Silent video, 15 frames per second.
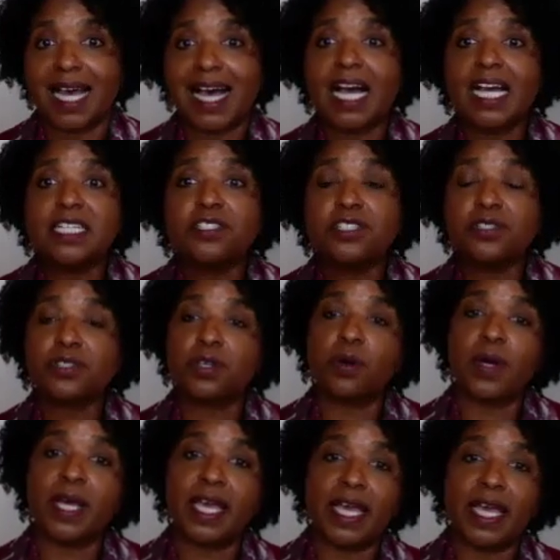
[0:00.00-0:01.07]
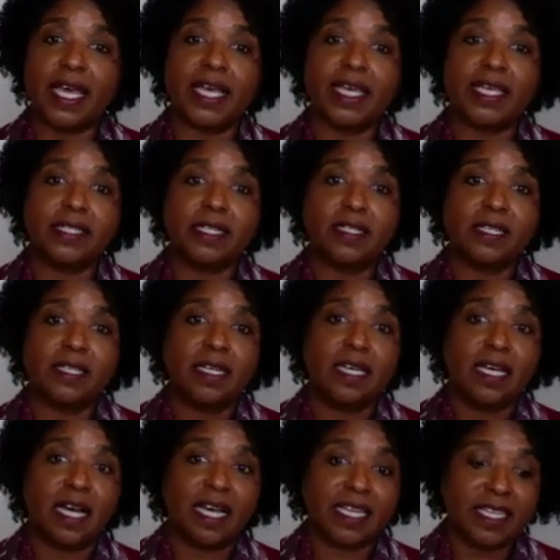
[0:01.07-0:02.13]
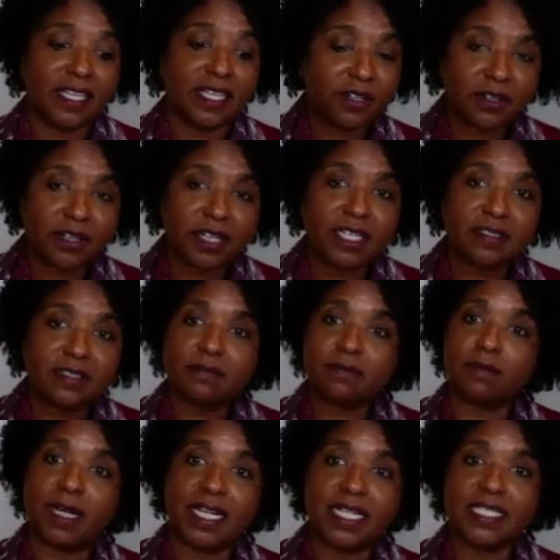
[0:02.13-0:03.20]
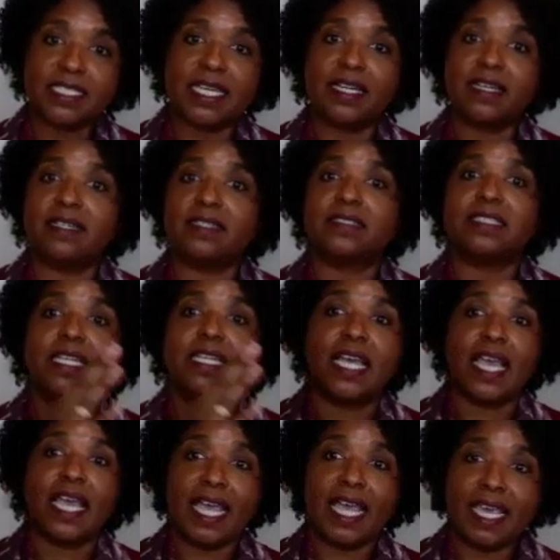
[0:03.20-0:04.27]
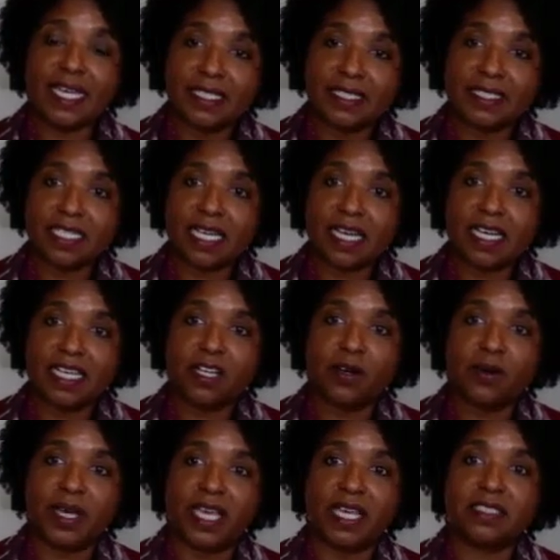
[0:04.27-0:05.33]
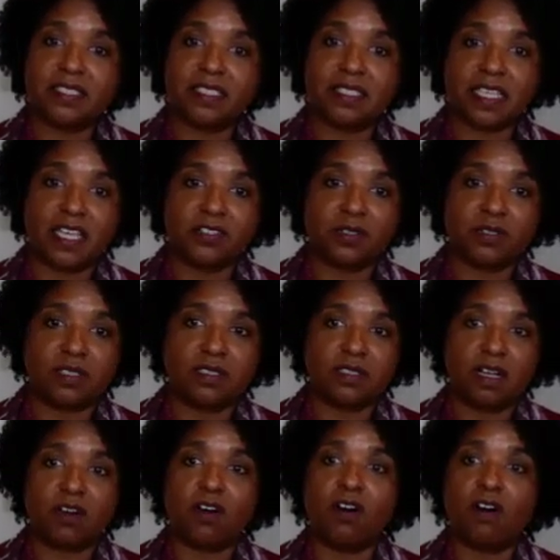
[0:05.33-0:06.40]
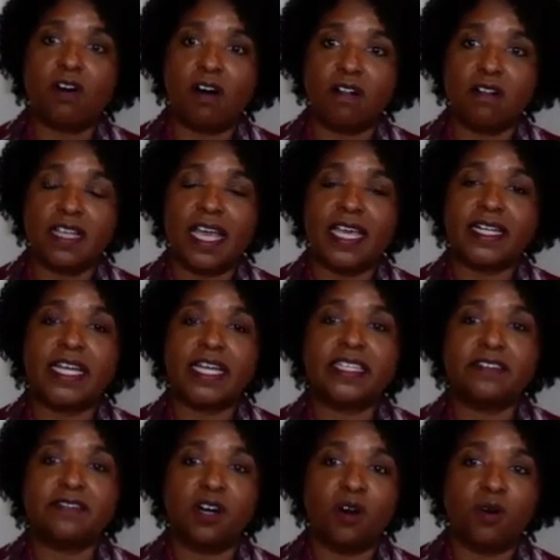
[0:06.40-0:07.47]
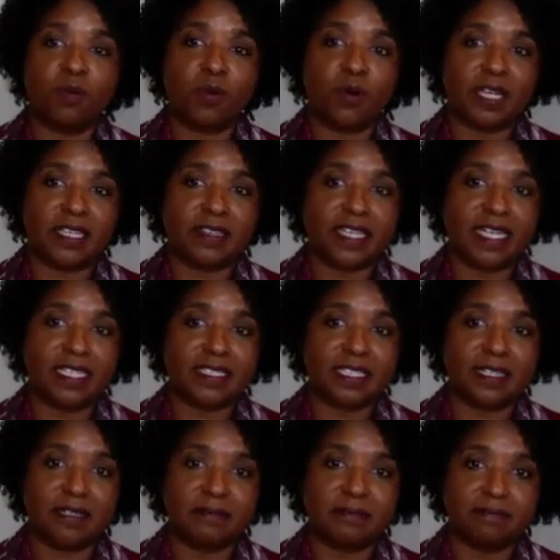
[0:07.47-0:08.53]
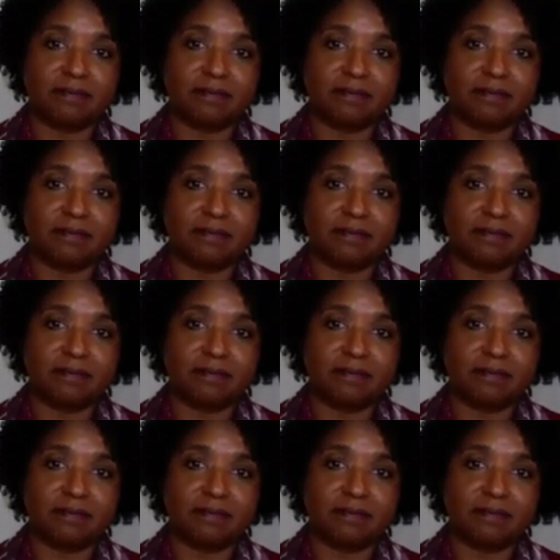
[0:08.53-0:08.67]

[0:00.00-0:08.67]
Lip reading: I just go ahead, I hear it, write it down, and I go ahead and schedule a call and I give homework at that time.